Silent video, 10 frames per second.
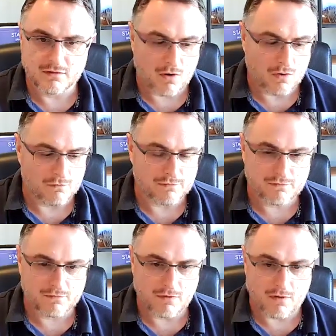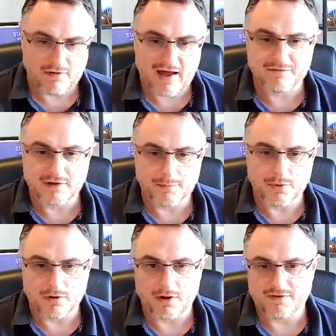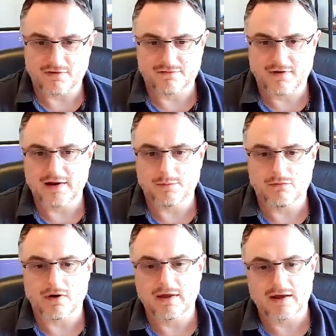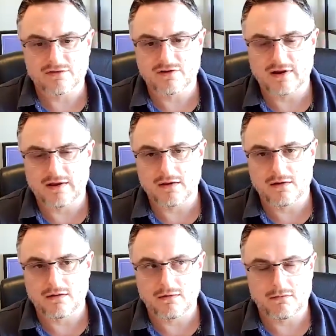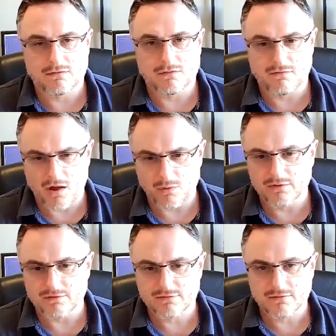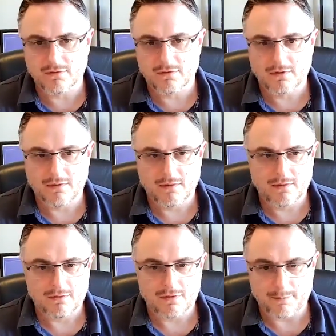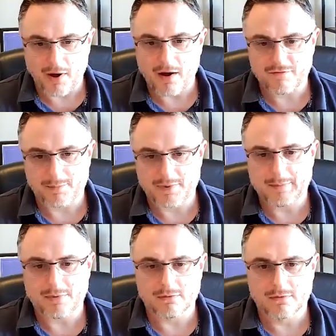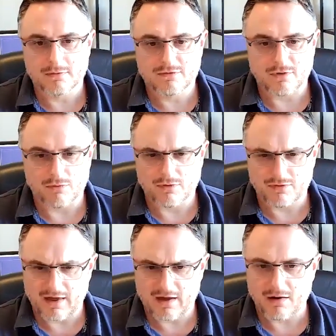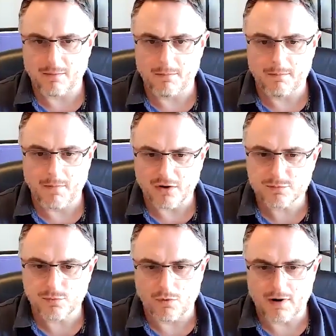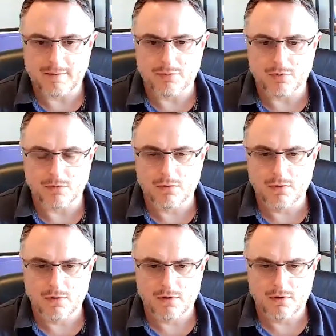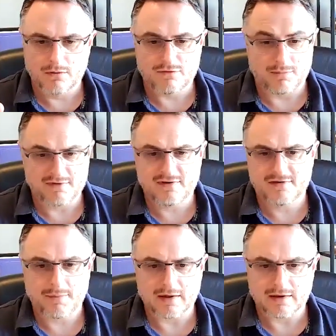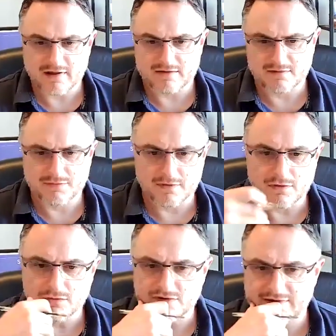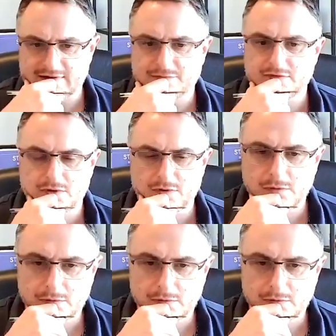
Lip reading: of having a book like this available, right? It actually sort of lowers the bar for people, so that they are much more able to participate. Is that something that you set out to do?